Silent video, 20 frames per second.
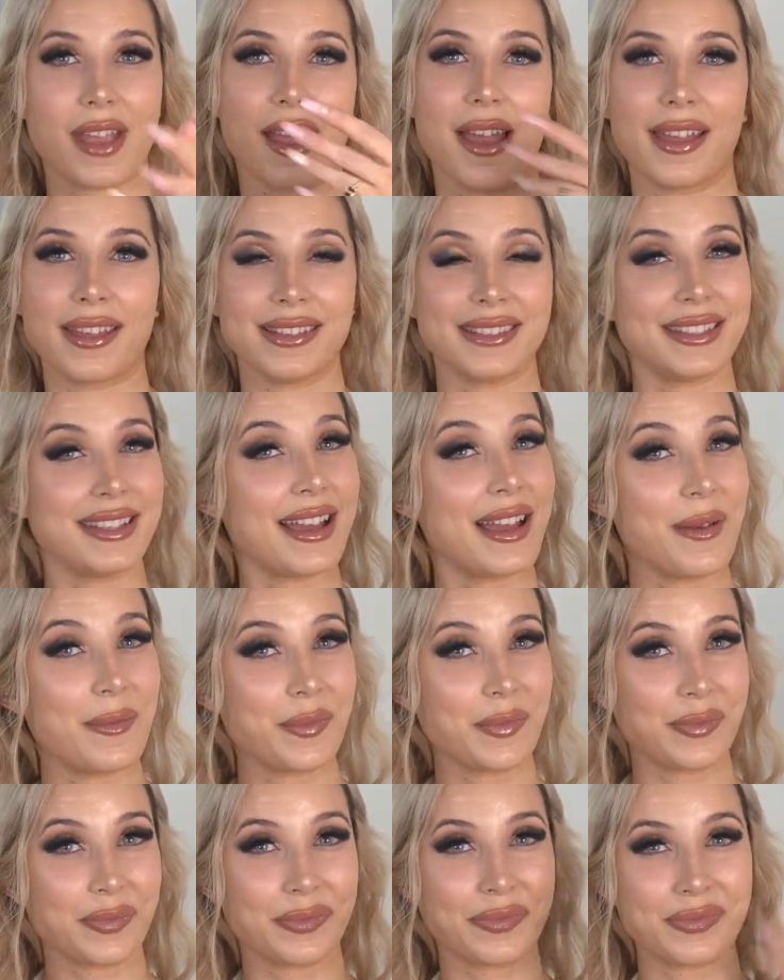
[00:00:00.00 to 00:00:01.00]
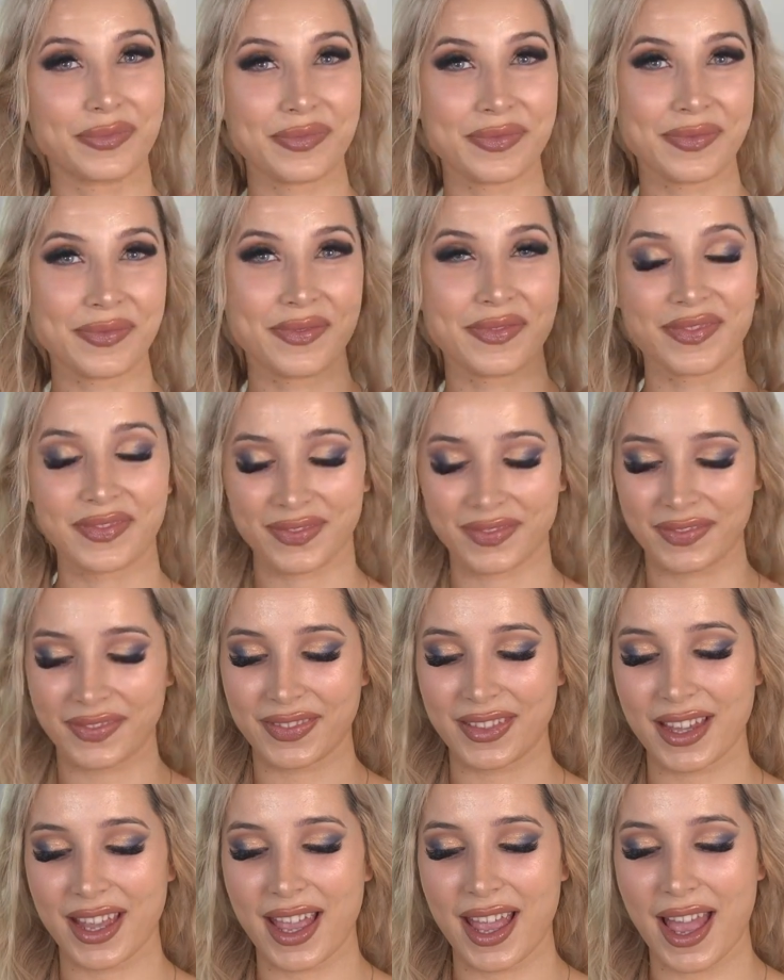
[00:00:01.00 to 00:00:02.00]
and yeah
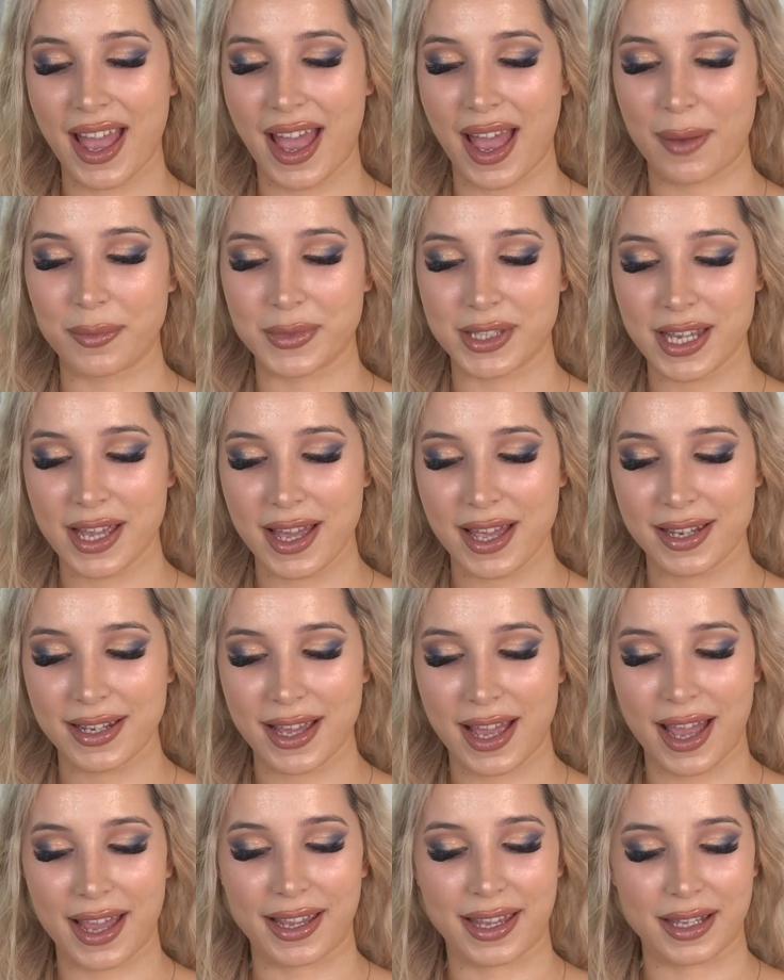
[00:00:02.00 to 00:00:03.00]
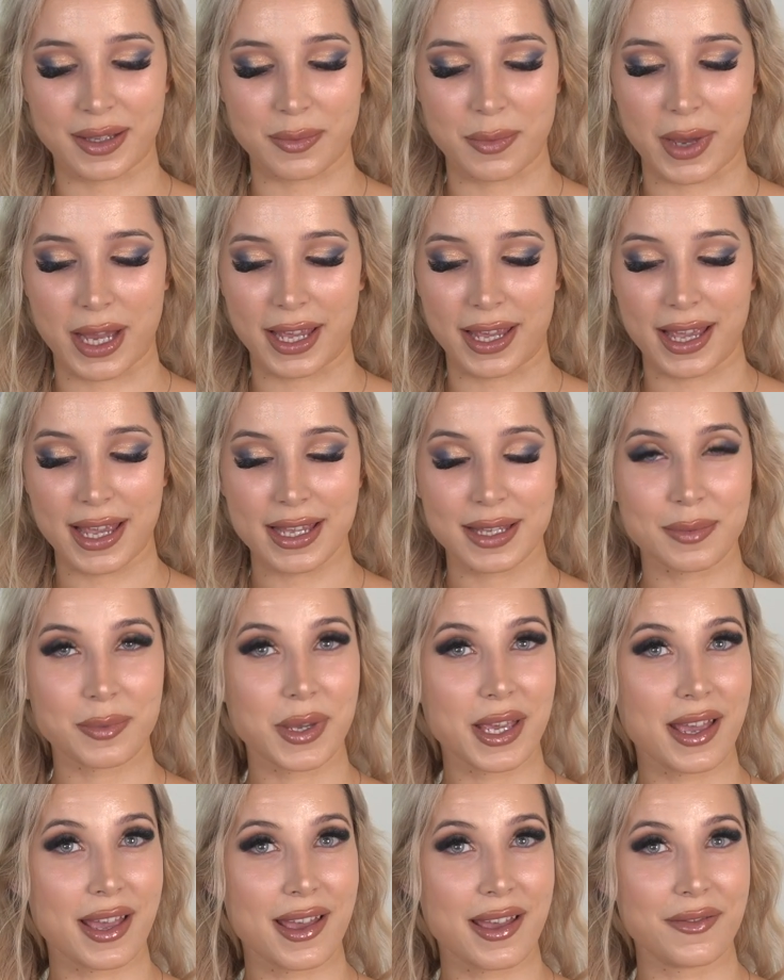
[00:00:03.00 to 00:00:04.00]
I'm done I get my
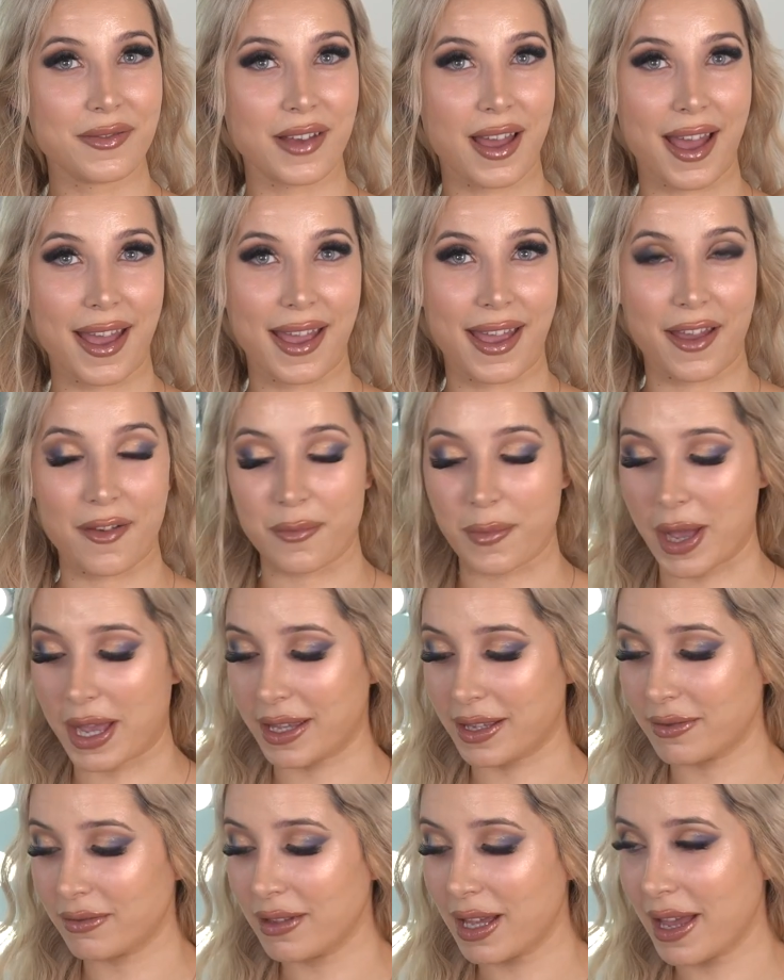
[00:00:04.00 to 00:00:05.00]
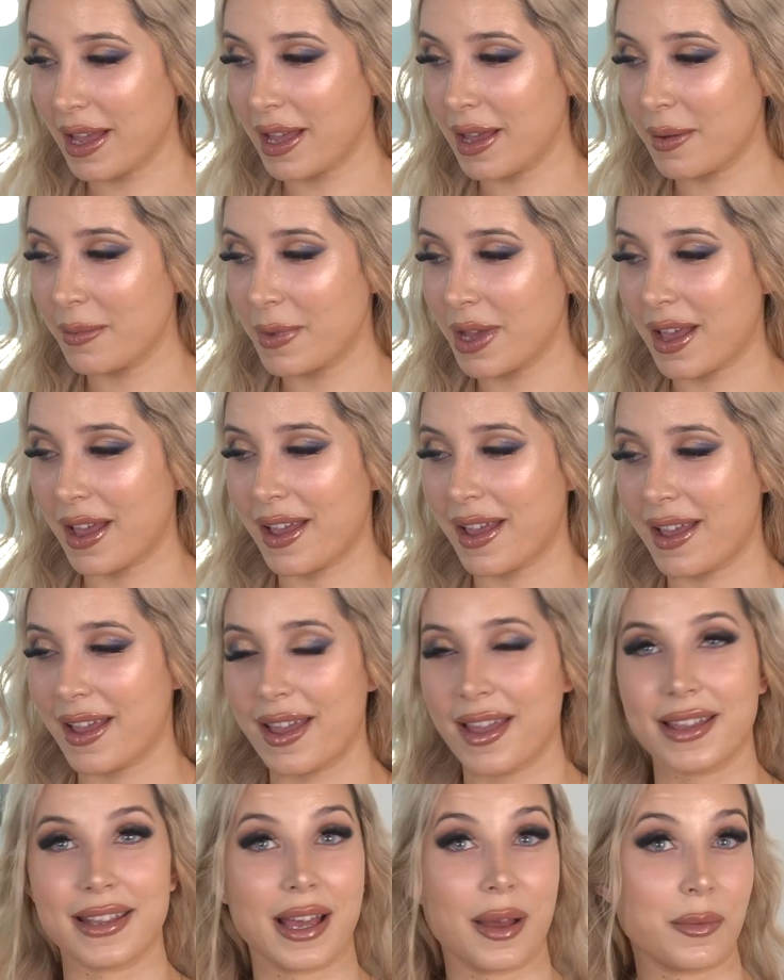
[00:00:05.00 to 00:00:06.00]
SPF I have my glam
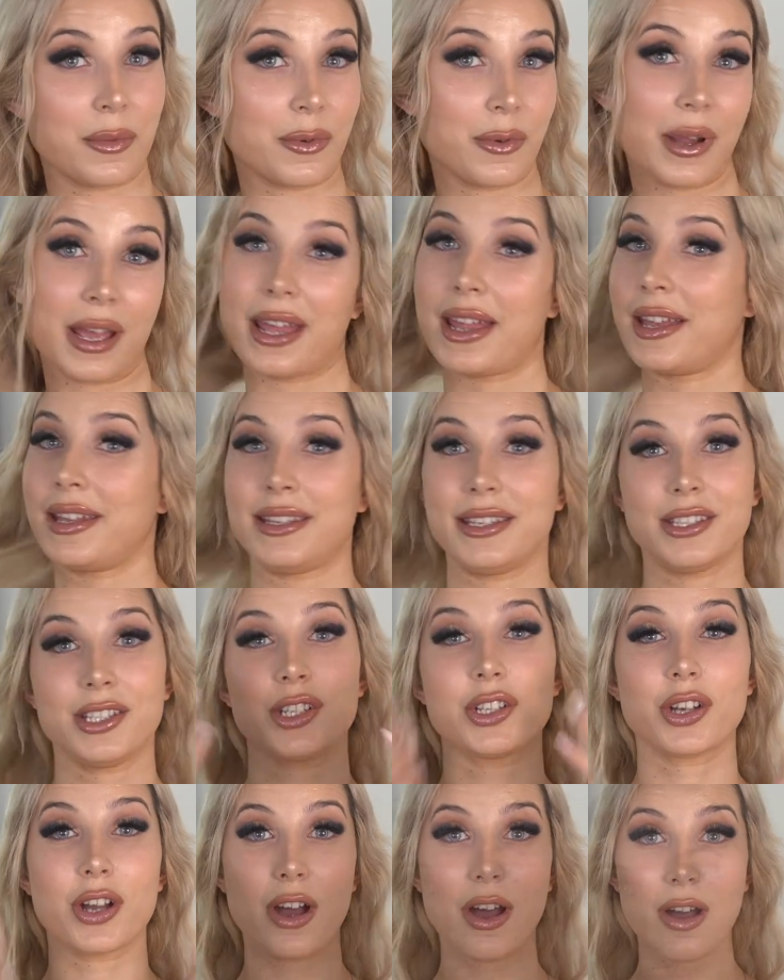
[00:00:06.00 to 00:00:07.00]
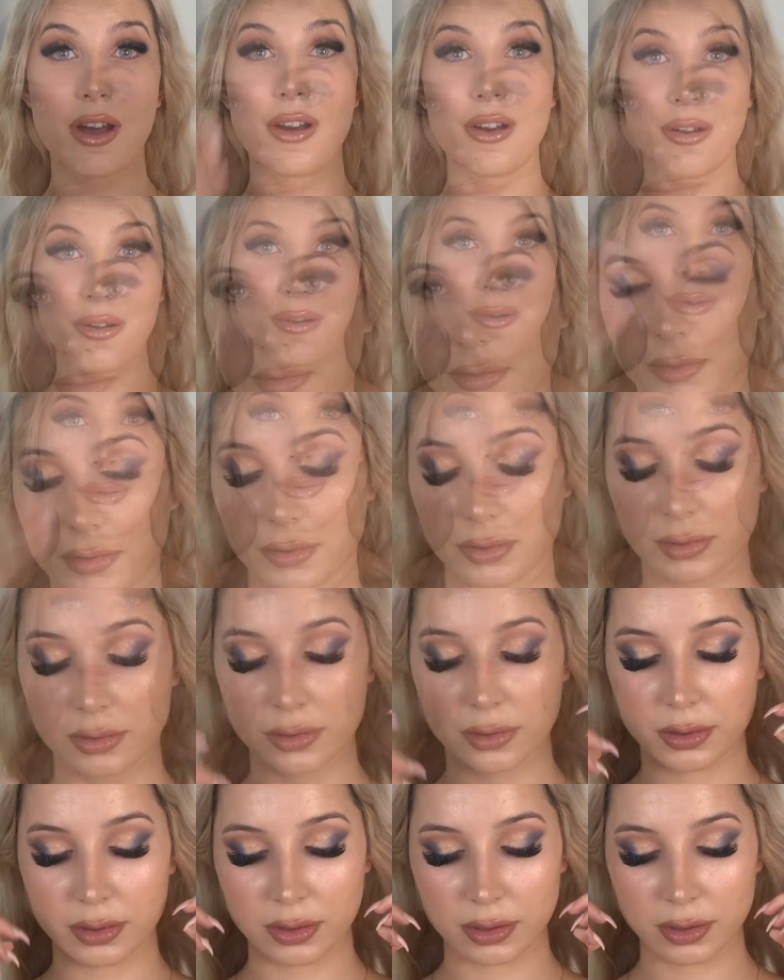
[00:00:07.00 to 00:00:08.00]
and I'm ready to go